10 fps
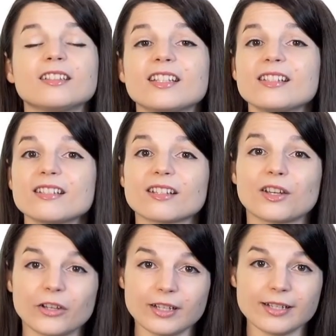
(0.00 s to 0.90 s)
This is a
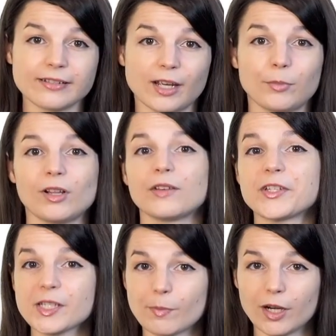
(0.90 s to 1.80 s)
good example of a
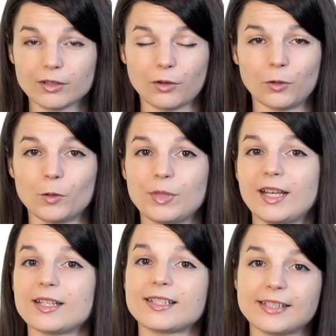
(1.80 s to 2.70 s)
SMART goal
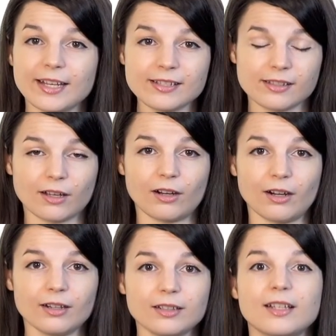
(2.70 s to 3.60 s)
because tests
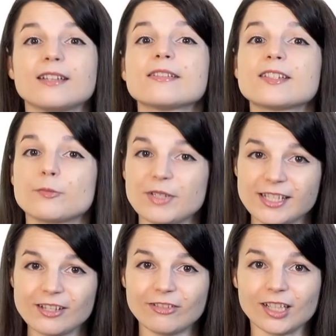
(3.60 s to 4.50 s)
are
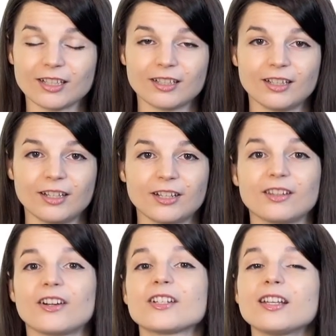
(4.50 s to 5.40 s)
specific.
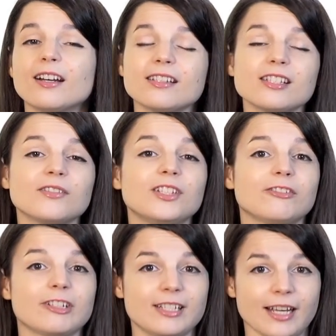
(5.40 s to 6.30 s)
There are tons of
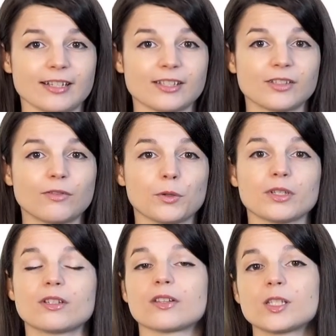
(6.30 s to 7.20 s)
different tests
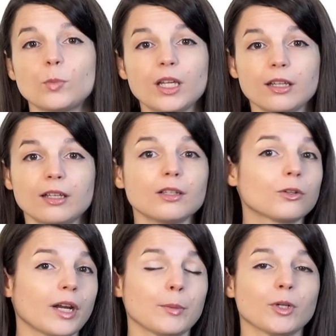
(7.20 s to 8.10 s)
focused on speaking,
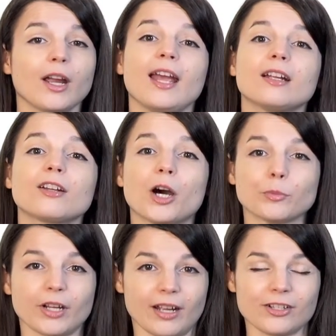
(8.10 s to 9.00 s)
grammar, and
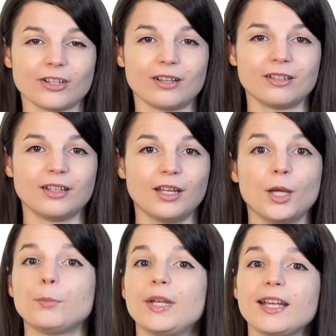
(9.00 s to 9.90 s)
comprehension.
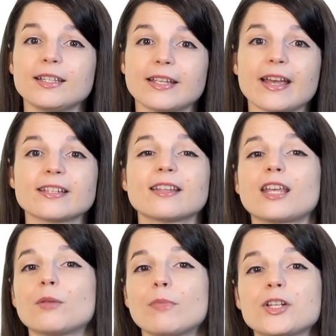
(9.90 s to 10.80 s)
Pick a test that
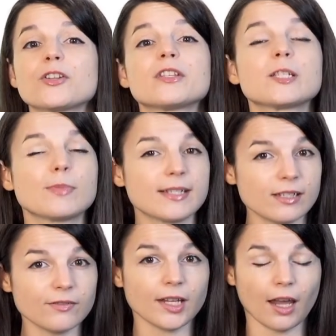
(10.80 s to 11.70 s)
can measure the
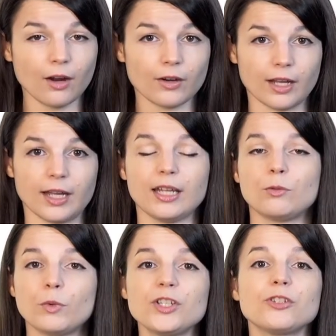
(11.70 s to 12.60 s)
specific area
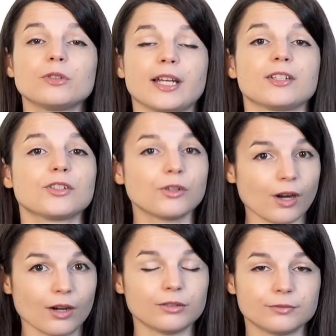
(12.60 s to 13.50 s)
in which you'd like to
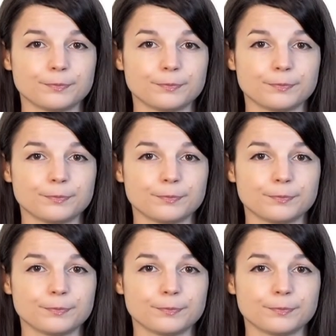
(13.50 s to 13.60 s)
grow.